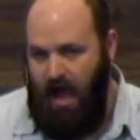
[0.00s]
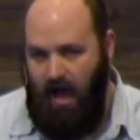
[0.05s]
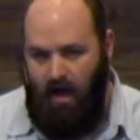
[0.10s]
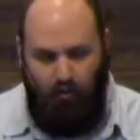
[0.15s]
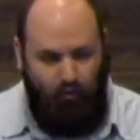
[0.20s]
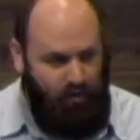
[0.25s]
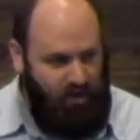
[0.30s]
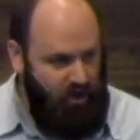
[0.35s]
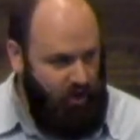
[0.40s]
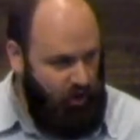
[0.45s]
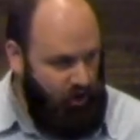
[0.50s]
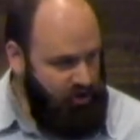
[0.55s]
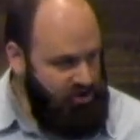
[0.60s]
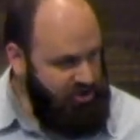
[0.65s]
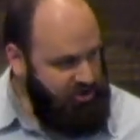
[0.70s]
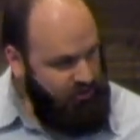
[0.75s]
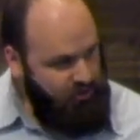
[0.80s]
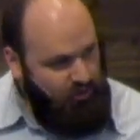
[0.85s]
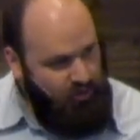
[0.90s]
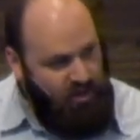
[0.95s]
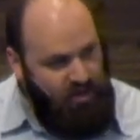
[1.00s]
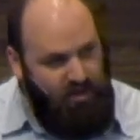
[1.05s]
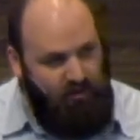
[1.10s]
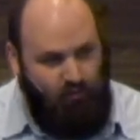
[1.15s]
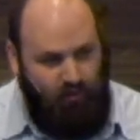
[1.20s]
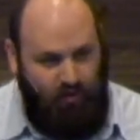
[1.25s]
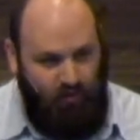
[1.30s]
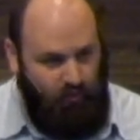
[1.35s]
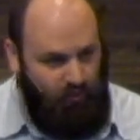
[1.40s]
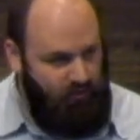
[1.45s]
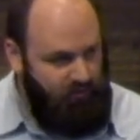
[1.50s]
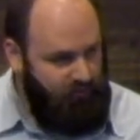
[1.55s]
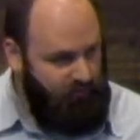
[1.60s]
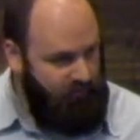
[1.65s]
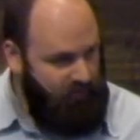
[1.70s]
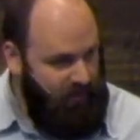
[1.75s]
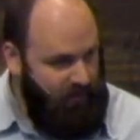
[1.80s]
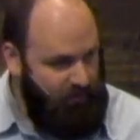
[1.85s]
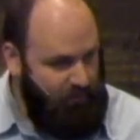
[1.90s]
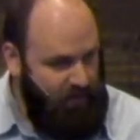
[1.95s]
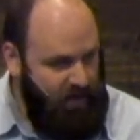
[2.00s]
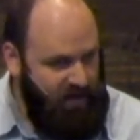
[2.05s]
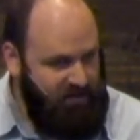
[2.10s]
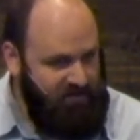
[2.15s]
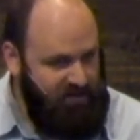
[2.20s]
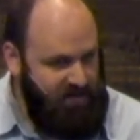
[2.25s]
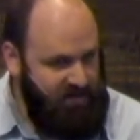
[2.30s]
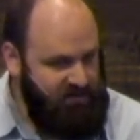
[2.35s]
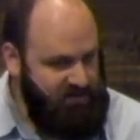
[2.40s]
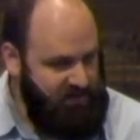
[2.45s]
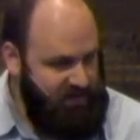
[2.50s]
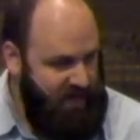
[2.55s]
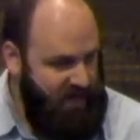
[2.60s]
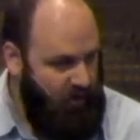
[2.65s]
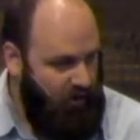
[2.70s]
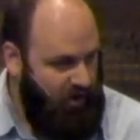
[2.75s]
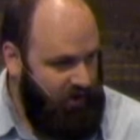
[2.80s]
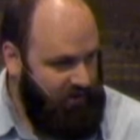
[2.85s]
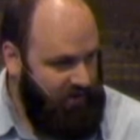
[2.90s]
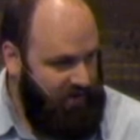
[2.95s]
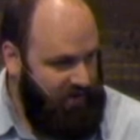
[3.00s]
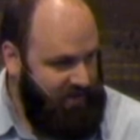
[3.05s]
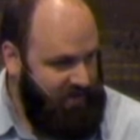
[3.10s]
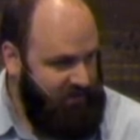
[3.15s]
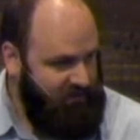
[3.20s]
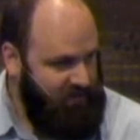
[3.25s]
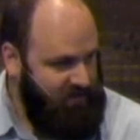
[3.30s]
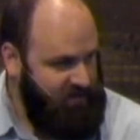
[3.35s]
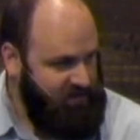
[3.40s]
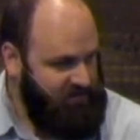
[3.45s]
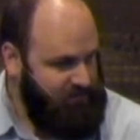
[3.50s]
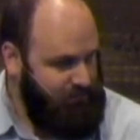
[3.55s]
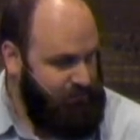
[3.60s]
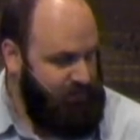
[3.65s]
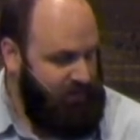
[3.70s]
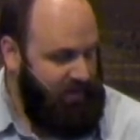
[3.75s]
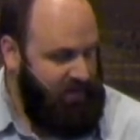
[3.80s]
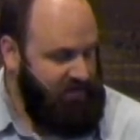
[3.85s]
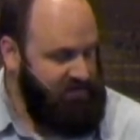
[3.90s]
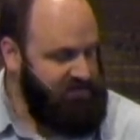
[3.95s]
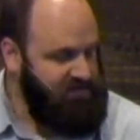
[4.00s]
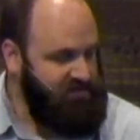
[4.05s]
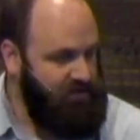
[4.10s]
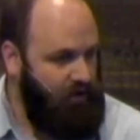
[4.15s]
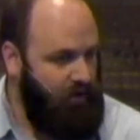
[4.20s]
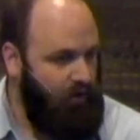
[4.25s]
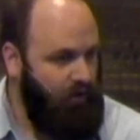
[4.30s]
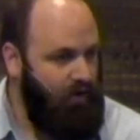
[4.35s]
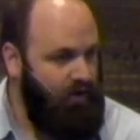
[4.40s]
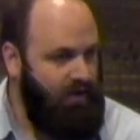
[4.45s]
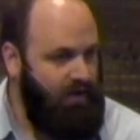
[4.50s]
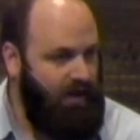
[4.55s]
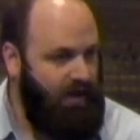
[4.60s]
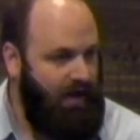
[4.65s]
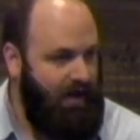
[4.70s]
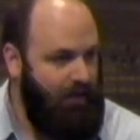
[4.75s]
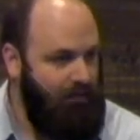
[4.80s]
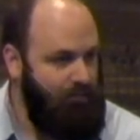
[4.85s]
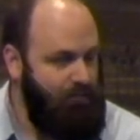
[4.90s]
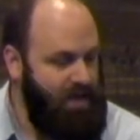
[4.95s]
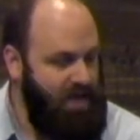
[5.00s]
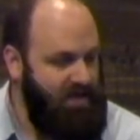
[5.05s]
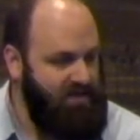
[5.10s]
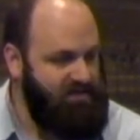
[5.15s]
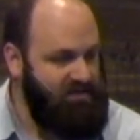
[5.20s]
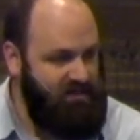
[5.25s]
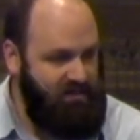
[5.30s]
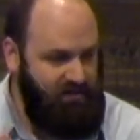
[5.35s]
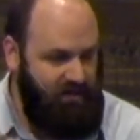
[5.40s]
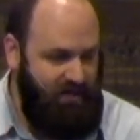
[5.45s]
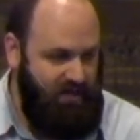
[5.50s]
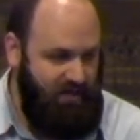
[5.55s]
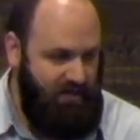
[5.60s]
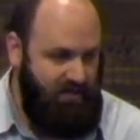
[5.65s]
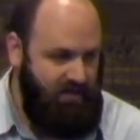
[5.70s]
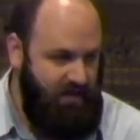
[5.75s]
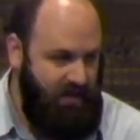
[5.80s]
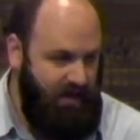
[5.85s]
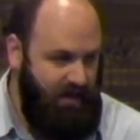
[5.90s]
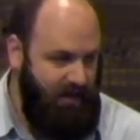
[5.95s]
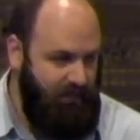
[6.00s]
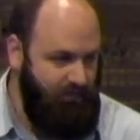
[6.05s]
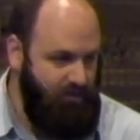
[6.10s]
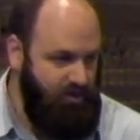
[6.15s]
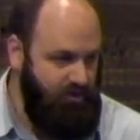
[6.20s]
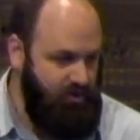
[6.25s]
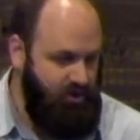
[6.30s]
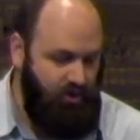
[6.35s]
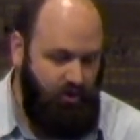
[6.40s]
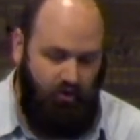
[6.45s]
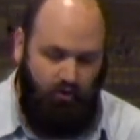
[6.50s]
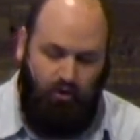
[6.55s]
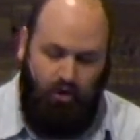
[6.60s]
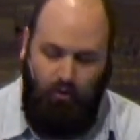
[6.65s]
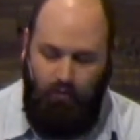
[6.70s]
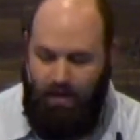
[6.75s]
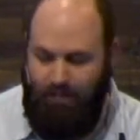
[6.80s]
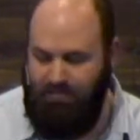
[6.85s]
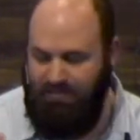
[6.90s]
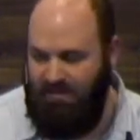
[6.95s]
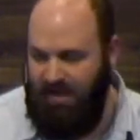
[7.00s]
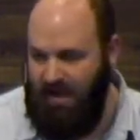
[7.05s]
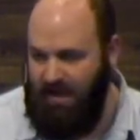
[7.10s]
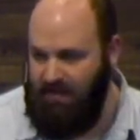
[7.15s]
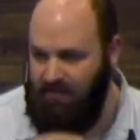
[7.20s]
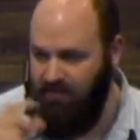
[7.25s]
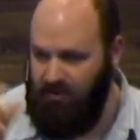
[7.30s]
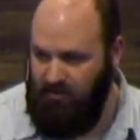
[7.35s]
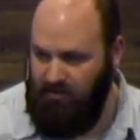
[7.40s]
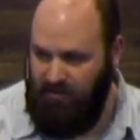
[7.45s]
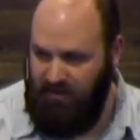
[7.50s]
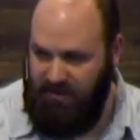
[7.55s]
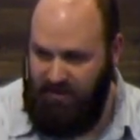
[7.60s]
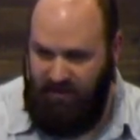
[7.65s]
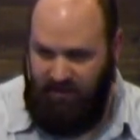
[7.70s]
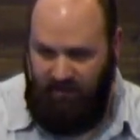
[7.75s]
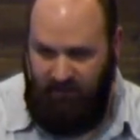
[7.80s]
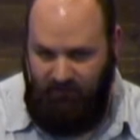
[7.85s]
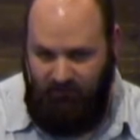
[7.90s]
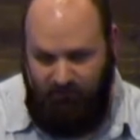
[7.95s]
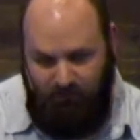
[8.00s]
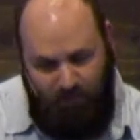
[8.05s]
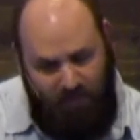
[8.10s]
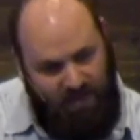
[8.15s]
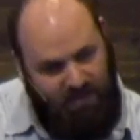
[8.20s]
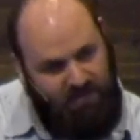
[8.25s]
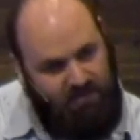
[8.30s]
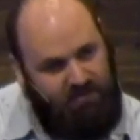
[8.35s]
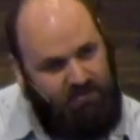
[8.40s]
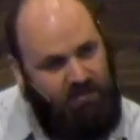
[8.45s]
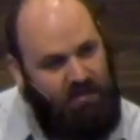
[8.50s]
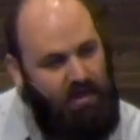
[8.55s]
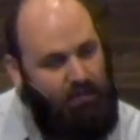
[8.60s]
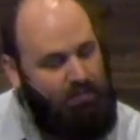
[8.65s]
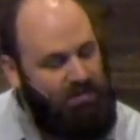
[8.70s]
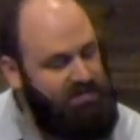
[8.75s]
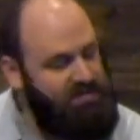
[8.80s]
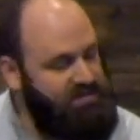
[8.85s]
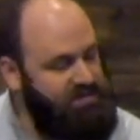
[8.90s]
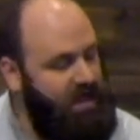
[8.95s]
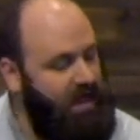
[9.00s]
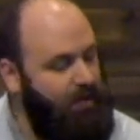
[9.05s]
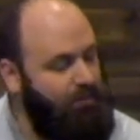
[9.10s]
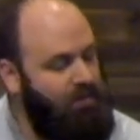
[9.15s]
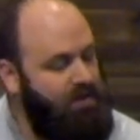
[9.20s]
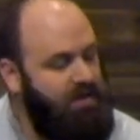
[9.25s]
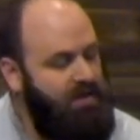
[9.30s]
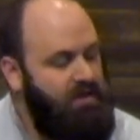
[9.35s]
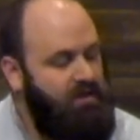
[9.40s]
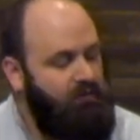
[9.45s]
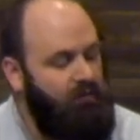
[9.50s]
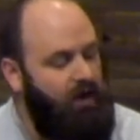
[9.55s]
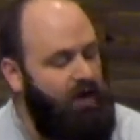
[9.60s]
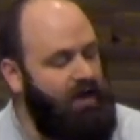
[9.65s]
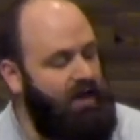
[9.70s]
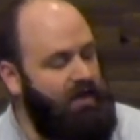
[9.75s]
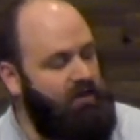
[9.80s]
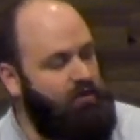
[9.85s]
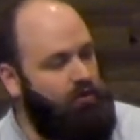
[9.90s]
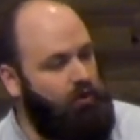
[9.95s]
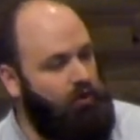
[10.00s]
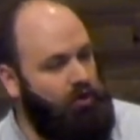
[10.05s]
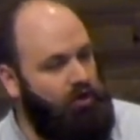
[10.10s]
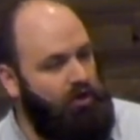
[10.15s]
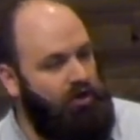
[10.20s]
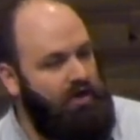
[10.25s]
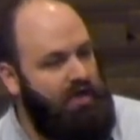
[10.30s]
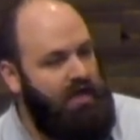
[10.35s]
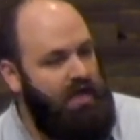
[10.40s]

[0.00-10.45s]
we heard you, we worked through that process, and now online giving is in place. So basically, you can go to our website, there's a give button up at the top right-hand corner,